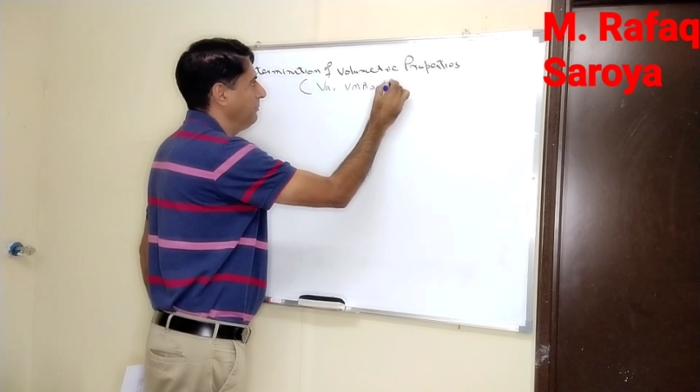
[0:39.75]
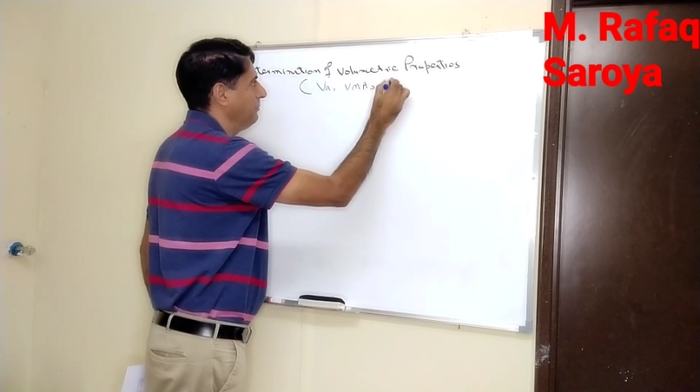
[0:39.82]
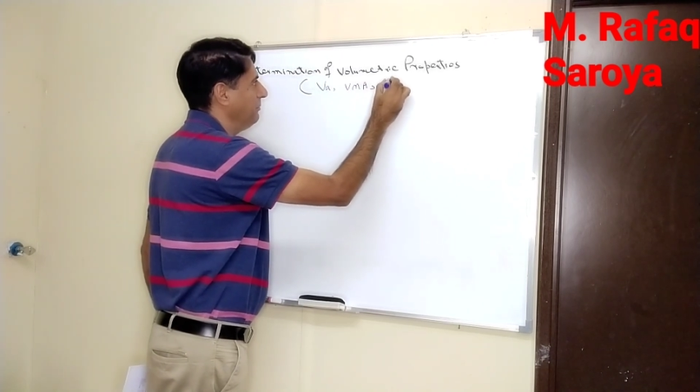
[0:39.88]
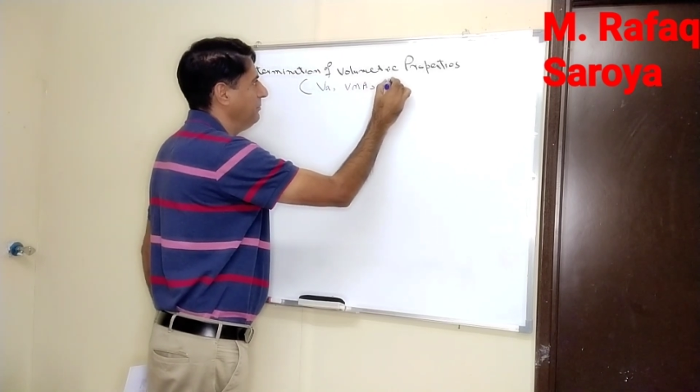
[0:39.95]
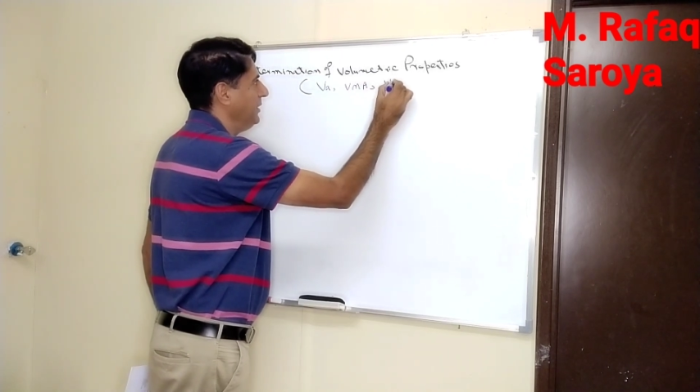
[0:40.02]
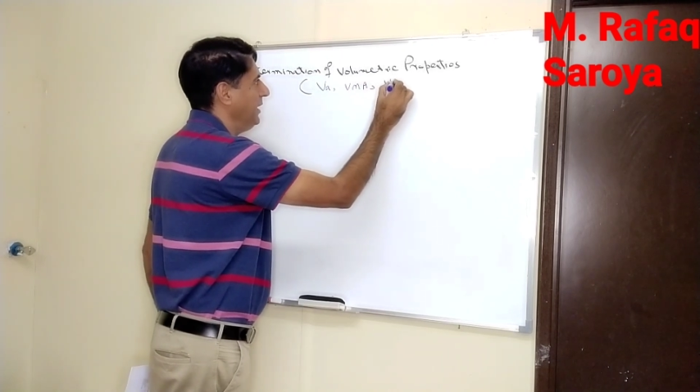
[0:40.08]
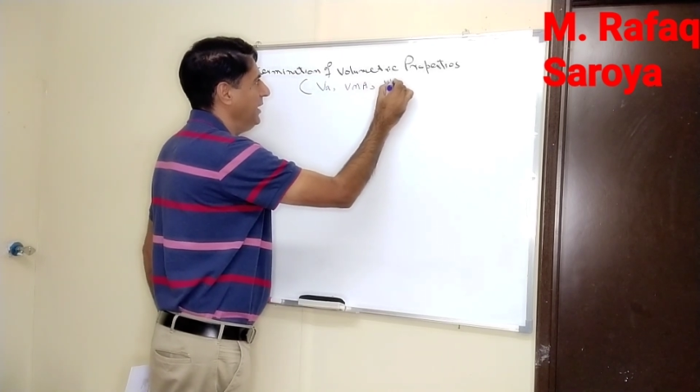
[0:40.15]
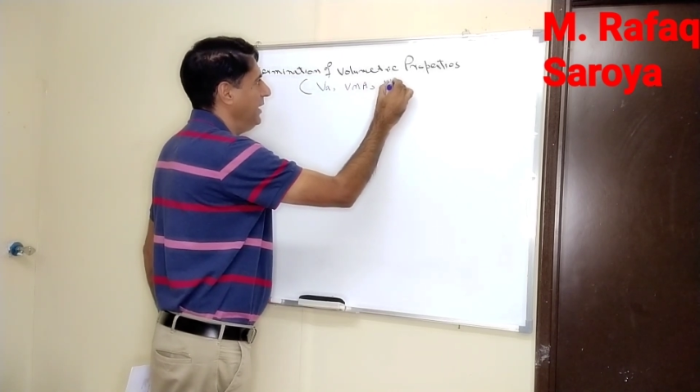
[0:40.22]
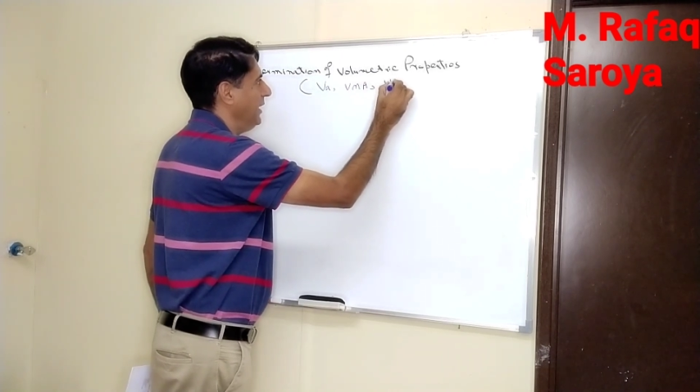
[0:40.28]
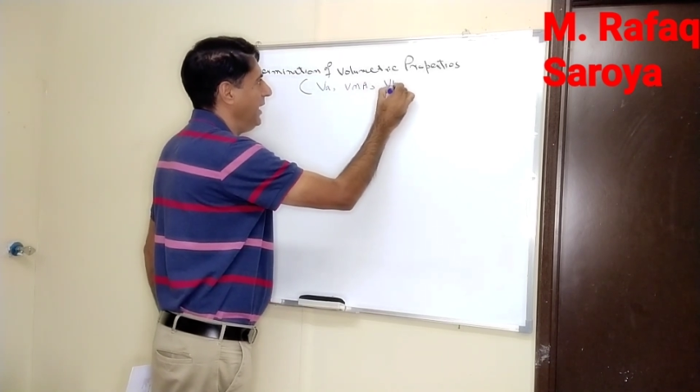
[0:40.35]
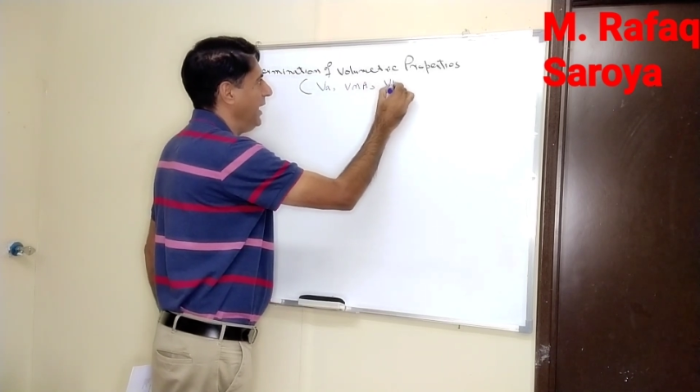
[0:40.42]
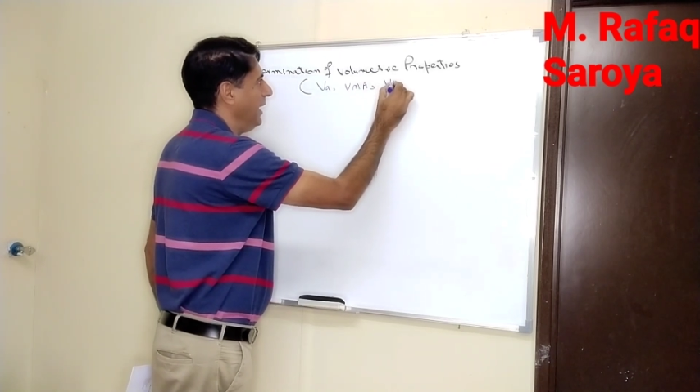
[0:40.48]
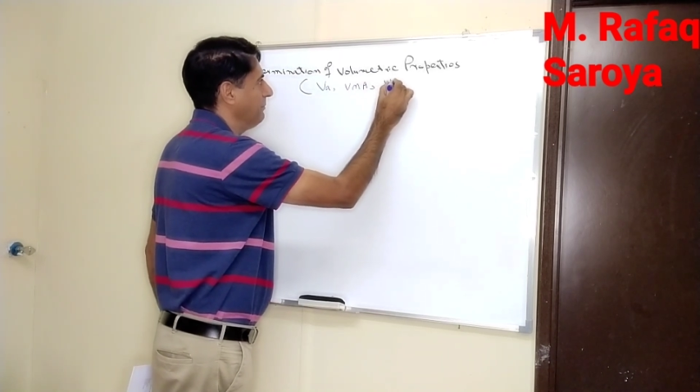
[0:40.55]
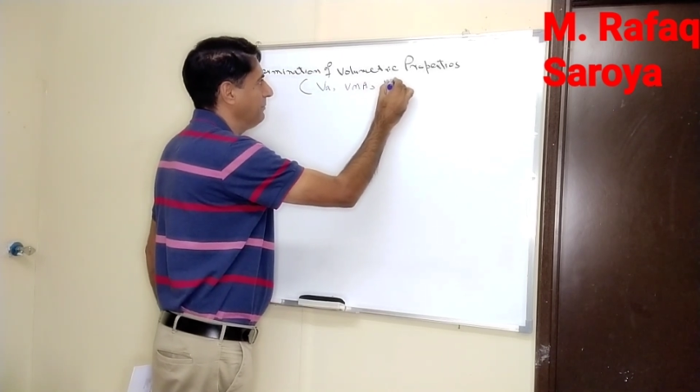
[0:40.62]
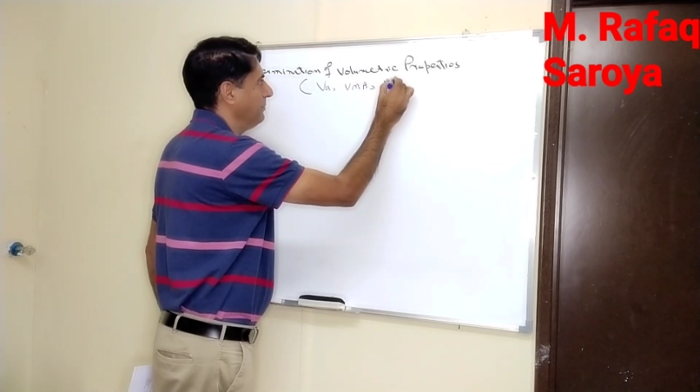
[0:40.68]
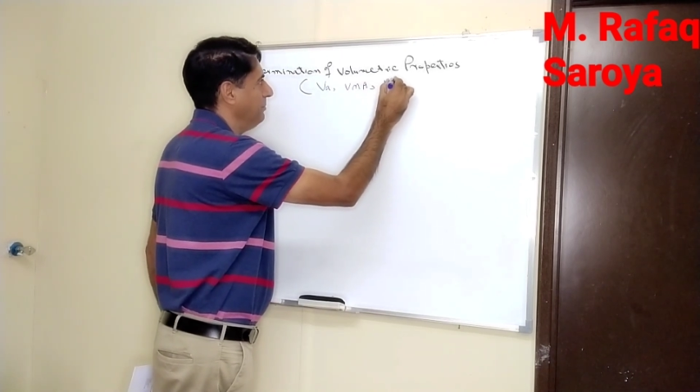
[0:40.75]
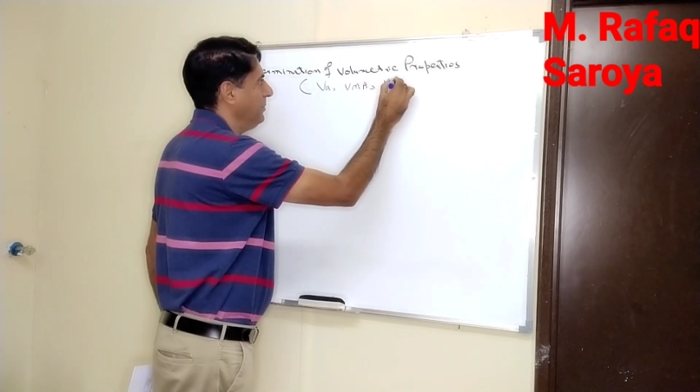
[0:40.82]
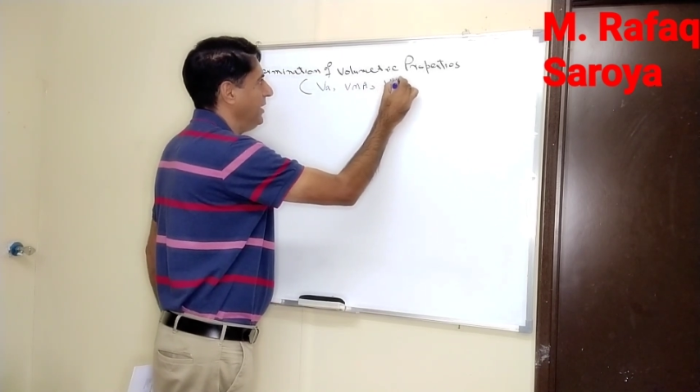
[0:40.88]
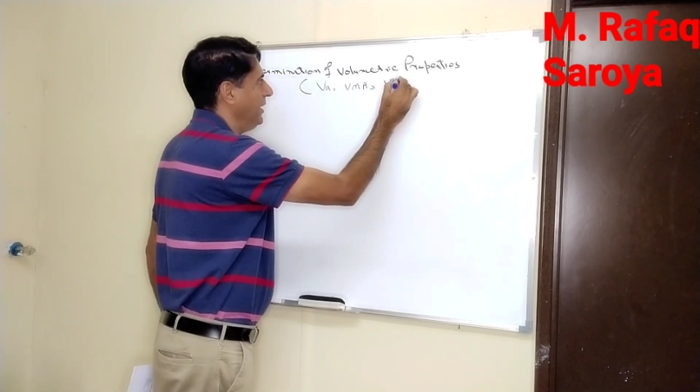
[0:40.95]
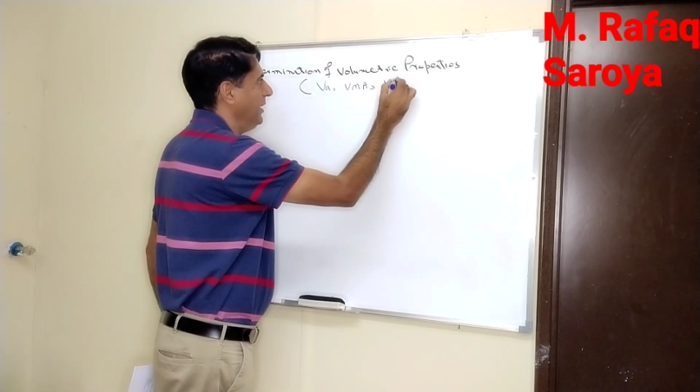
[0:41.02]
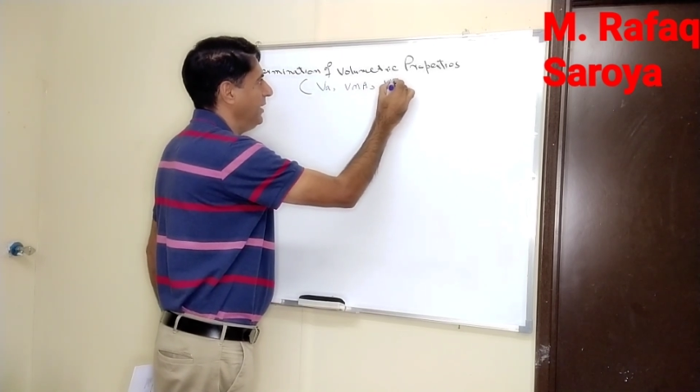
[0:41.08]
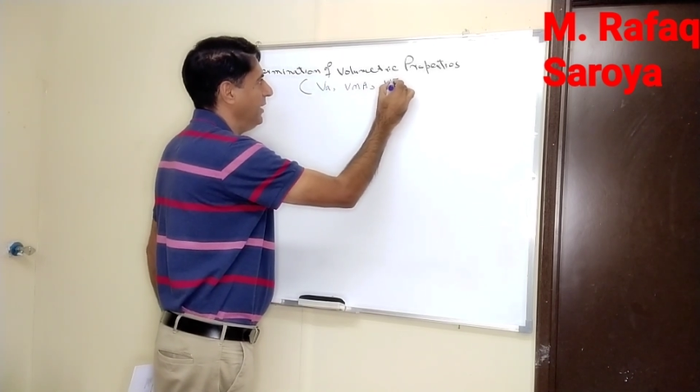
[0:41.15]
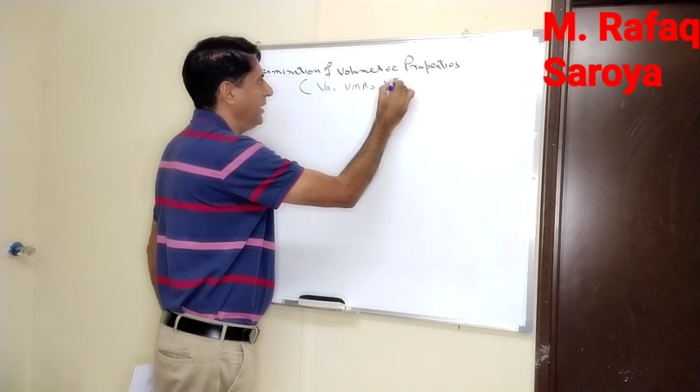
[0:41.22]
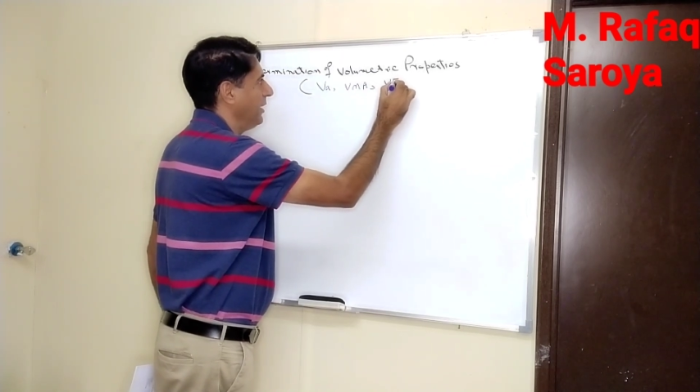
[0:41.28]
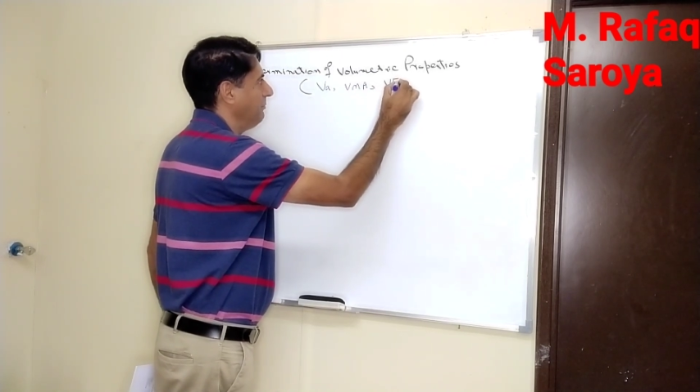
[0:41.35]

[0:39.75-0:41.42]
of VFB